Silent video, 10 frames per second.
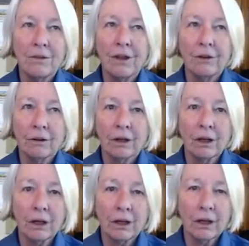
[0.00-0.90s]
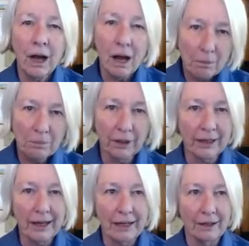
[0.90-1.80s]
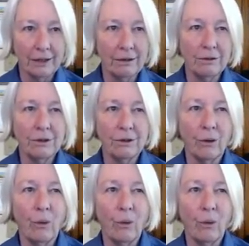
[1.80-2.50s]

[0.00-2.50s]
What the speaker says: They're complicated,